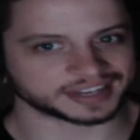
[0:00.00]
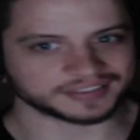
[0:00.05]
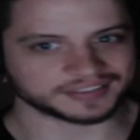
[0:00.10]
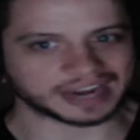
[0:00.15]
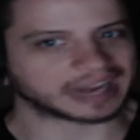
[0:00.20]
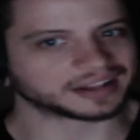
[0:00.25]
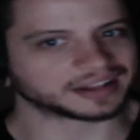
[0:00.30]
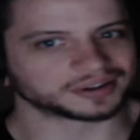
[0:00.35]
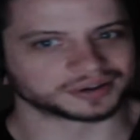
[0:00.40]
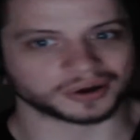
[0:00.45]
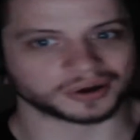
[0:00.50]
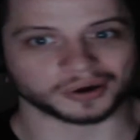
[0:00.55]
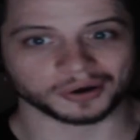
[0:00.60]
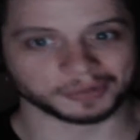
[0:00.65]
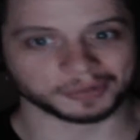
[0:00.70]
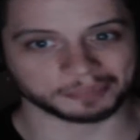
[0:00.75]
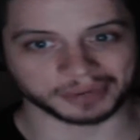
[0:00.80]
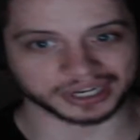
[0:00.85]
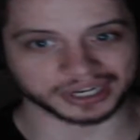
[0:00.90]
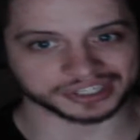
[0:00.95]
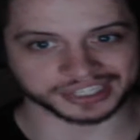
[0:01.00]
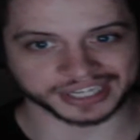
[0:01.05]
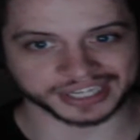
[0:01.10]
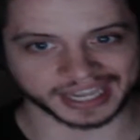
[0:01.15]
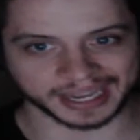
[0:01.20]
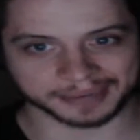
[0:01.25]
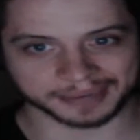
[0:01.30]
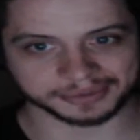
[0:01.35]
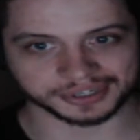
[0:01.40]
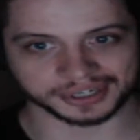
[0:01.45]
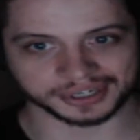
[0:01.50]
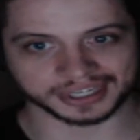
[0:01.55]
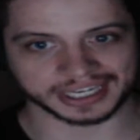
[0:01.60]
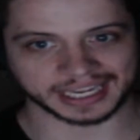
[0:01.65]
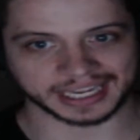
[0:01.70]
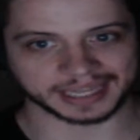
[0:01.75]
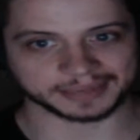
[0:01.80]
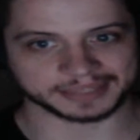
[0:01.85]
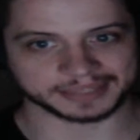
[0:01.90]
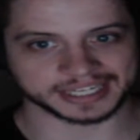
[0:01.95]
I've downloaded a whole bunch of Game Jolt
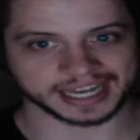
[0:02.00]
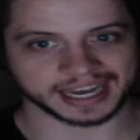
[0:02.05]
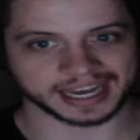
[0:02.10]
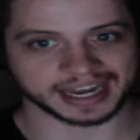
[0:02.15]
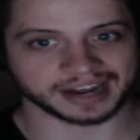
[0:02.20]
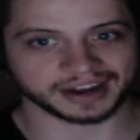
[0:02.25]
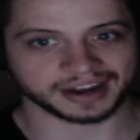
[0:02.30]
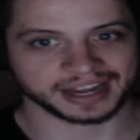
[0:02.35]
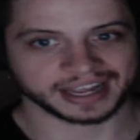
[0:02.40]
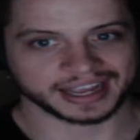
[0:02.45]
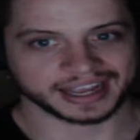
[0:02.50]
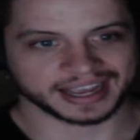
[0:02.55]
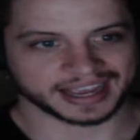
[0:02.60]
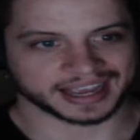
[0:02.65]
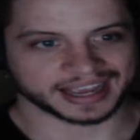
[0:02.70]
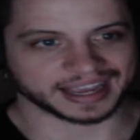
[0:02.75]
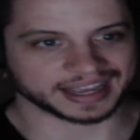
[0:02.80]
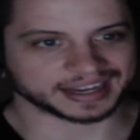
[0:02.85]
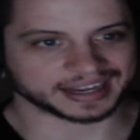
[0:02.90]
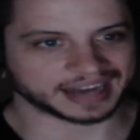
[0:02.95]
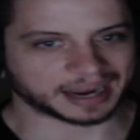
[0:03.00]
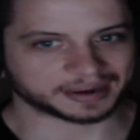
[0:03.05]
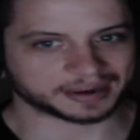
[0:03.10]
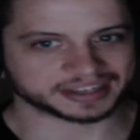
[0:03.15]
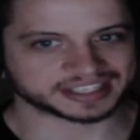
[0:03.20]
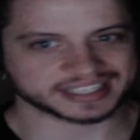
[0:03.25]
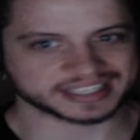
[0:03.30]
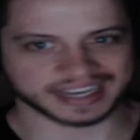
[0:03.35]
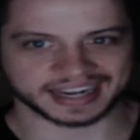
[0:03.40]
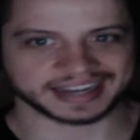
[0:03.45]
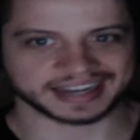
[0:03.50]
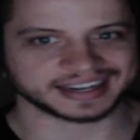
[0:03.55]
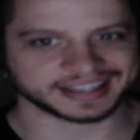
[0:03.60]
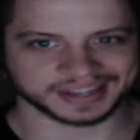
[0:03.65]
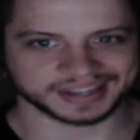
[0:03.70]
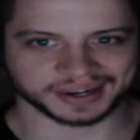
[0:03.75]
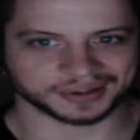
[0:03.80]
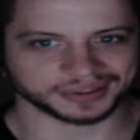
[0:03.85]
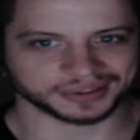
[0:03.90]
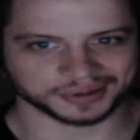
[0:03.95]
games now and I decided to
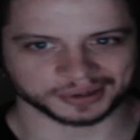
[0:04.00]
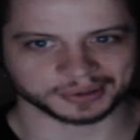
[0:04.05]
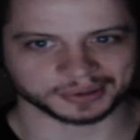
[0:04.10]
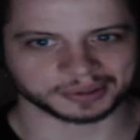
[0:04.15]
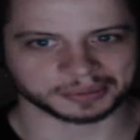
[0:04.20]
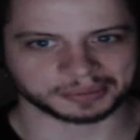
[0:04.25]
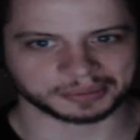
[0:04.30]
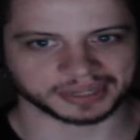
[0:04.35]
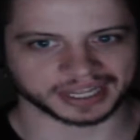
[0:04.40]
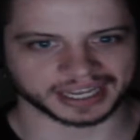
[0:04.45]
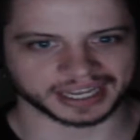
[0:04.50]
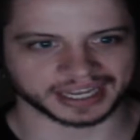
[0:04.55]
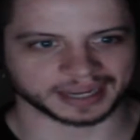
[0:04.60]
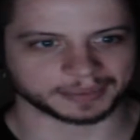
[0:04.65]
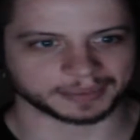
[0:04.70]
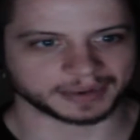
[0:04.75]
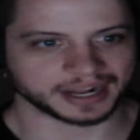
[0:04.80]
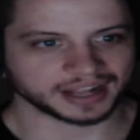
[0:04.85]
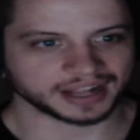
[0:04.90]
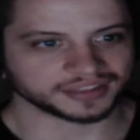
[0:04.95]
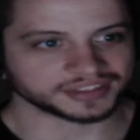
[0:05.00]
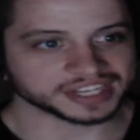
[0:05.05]
go through and play them.